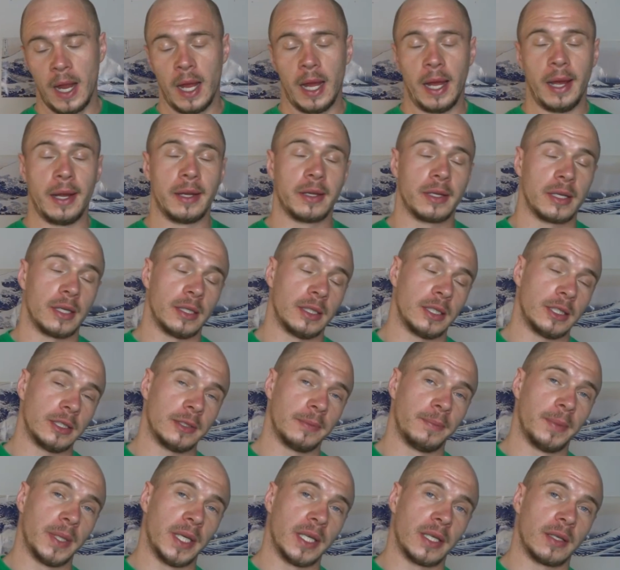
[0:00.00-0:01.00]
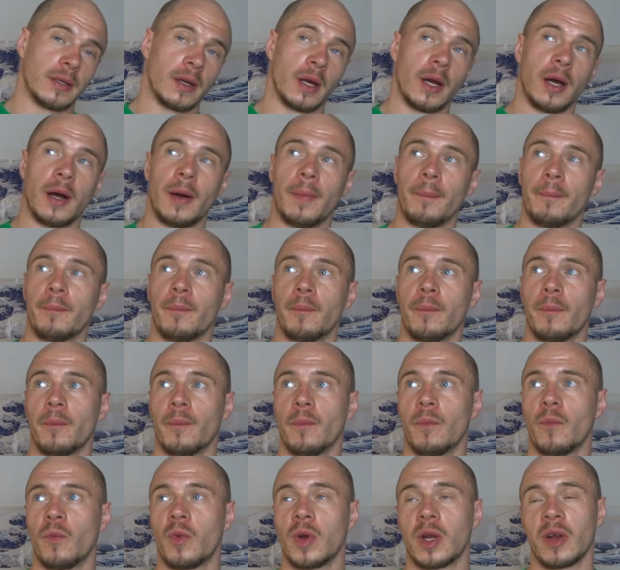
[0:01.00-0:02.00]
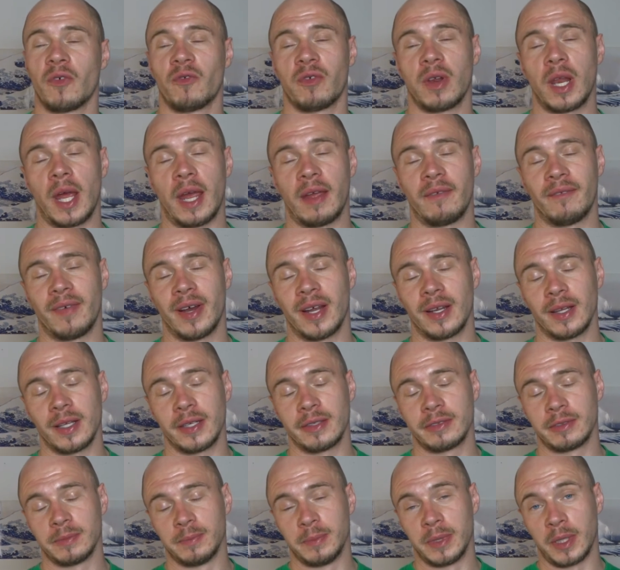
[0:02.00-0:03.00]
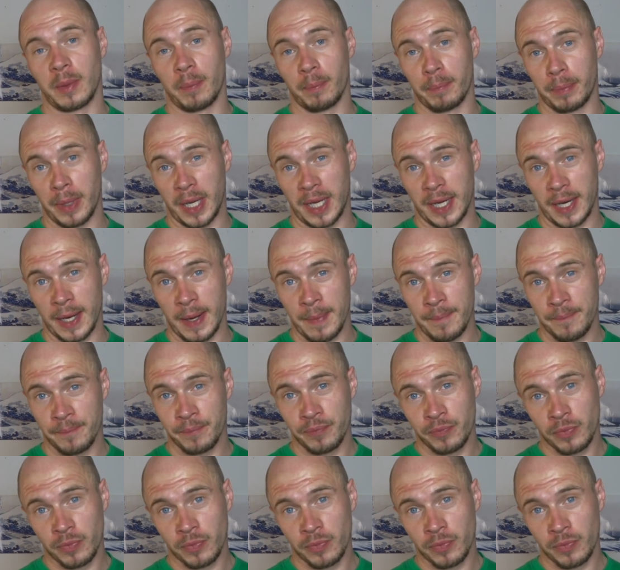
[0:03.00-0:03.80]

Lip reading: It's a little bit with the flavor a little bit bitter,